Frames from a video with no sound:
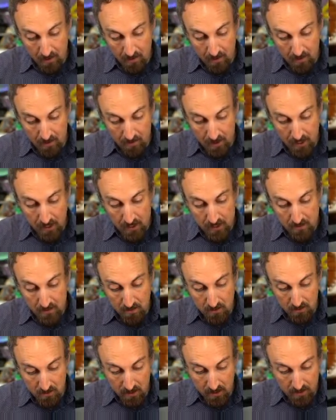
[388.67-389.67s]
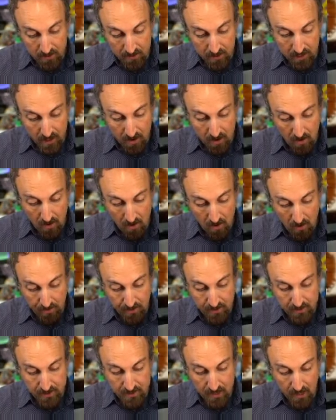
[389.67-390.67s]
These look like they're on the
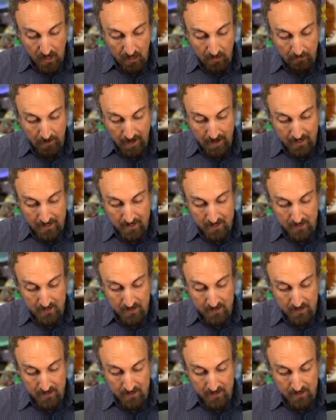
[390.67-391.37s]
same axes,